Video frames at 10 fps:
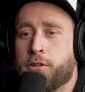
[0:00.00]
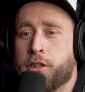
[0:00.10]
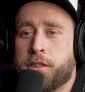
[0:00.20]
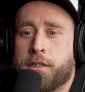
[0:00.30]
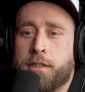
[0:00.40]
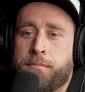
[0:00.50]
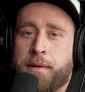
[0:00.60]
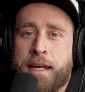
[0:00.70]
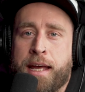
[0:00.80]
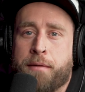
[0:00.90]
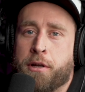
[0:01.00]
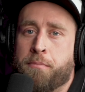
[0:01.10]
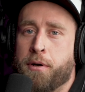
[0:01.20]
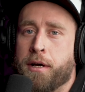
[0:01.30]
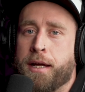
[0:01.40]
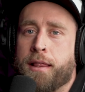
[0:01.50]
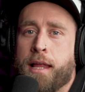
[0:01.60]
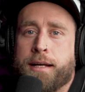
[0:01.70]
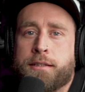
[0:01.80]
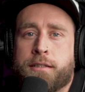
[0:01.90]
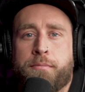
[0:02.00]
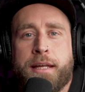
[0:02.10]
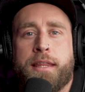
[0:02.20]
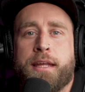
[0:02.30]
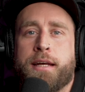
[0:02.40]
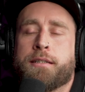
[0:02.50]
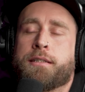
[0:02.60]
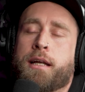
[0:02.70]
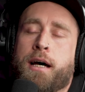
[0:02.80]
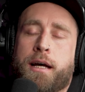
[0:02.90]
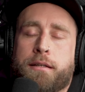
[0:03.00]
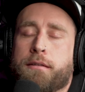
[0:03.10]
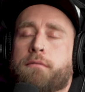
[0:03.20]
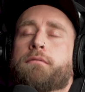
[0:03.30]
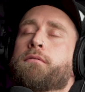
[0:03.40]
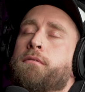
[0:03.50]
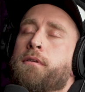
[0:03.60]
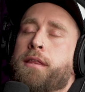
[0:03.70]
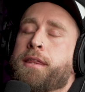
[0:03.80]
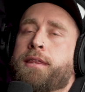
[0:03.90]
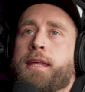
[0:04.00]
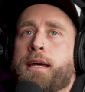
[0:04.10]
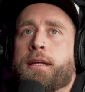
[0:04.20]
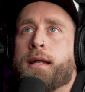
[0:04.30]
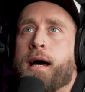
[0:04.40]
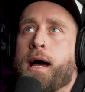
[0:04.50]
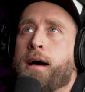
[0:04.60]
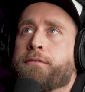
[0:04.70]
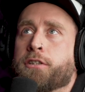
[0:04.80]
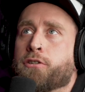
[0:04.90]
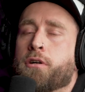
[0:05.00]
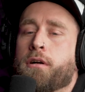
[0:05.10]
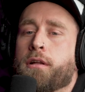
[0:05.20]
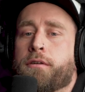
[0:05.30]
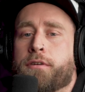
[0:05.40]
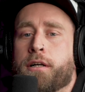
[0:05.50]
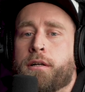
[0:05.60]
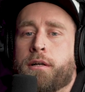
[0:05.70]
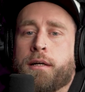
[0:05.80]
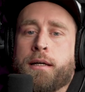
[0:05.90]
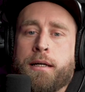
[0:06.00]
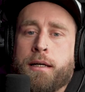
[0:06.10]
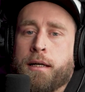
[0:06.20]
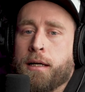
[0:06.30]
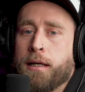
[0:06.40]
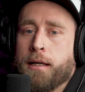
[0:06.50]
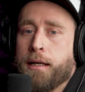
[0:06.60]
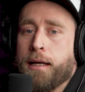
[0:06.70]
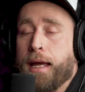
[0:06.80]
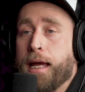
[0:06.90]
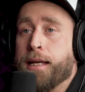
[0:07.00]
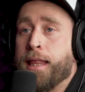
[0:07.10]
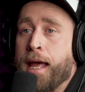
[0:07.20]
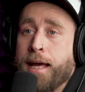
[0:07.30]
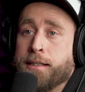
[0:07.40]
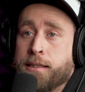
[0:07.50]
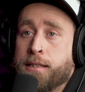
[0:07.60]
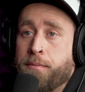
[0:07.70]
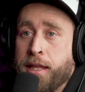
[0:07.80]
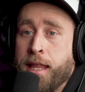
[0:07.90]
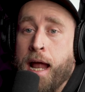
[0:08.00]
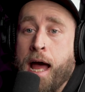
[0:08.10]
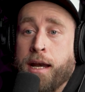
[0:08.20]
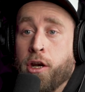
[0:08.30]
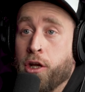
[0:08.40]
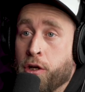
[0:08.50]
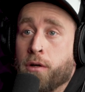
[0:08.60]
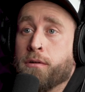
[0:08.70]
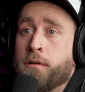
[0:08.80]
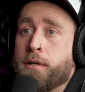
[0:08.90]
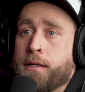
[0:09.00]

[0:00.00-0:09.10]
just being able to put like so many things that I think that I have control over into the hands of something that I knew